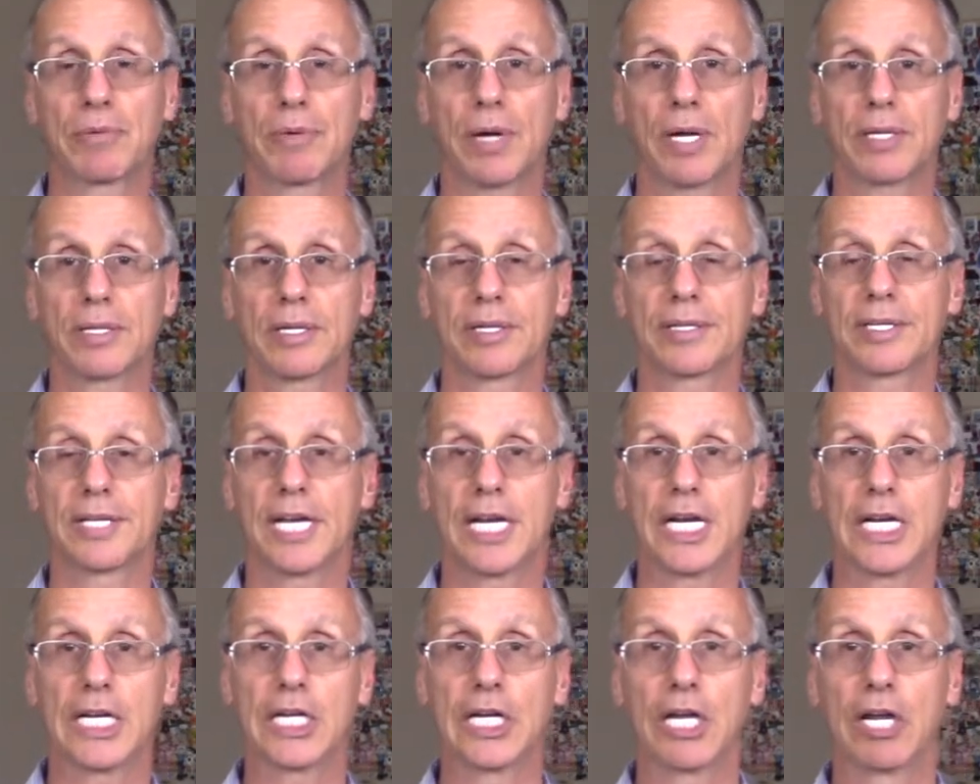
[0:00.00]
rather
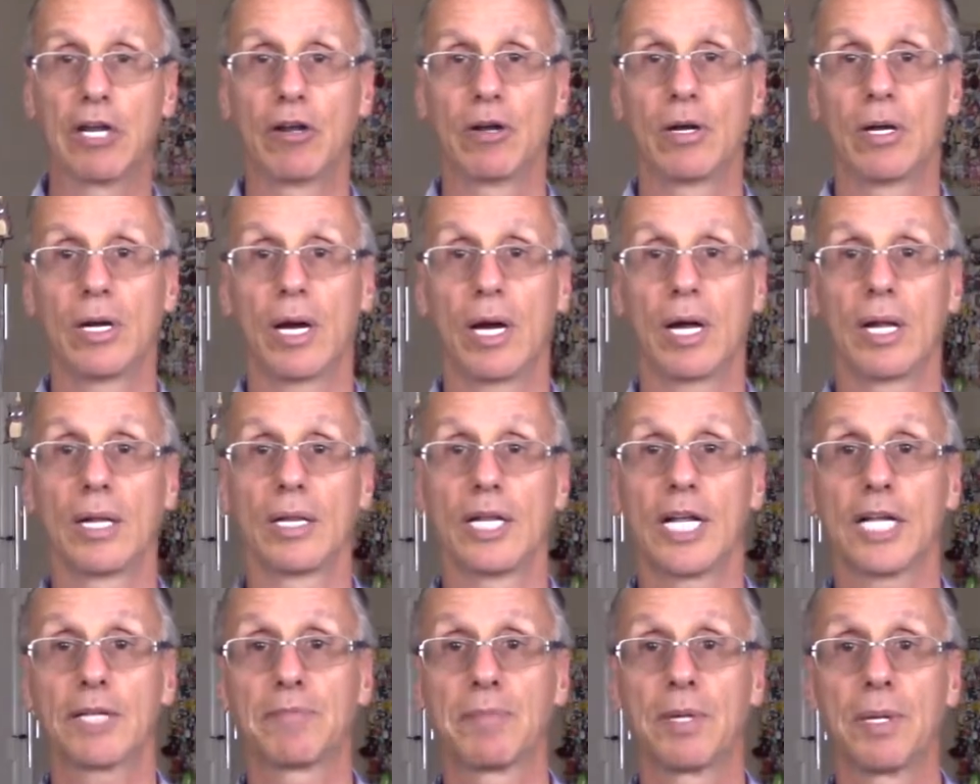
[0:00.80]
than
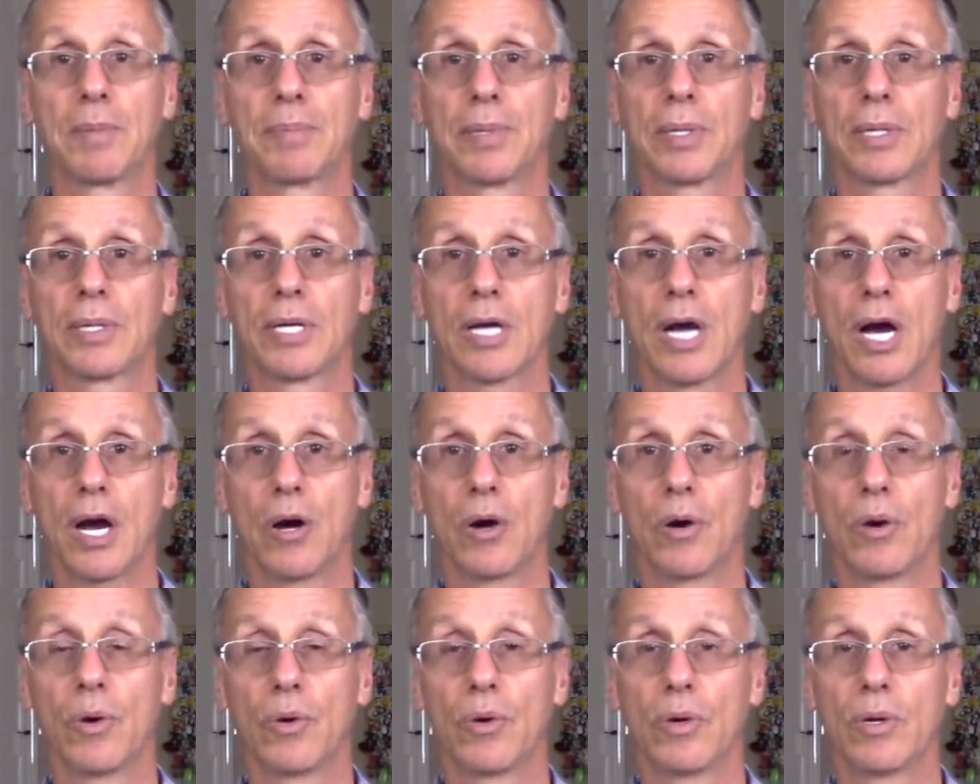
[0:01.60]
let people
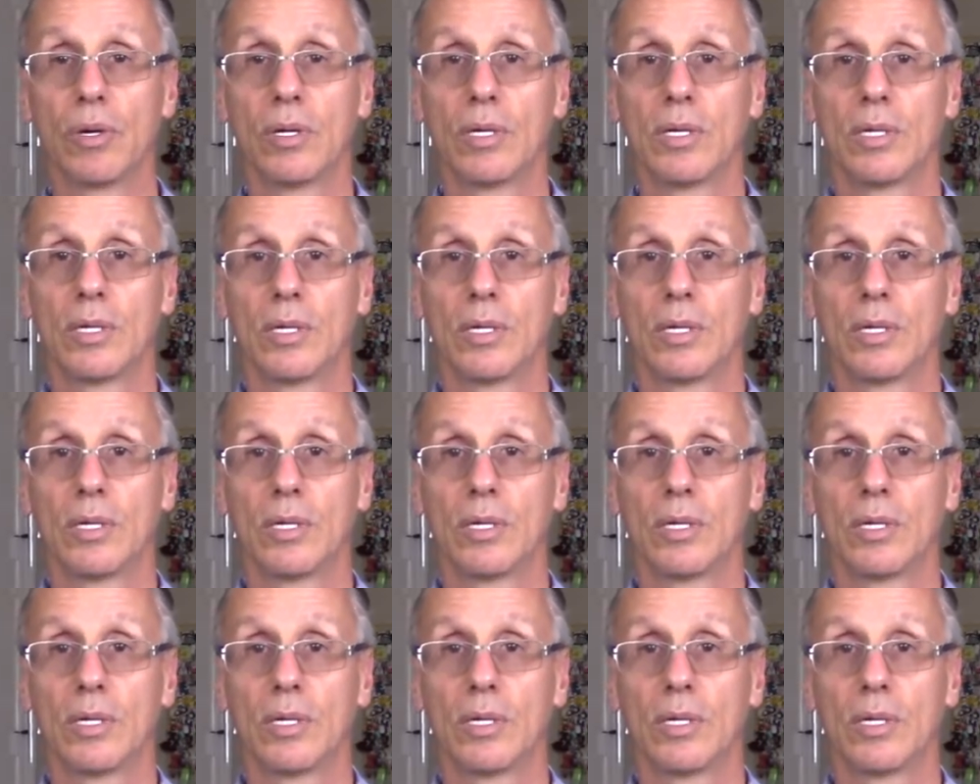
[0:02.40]
go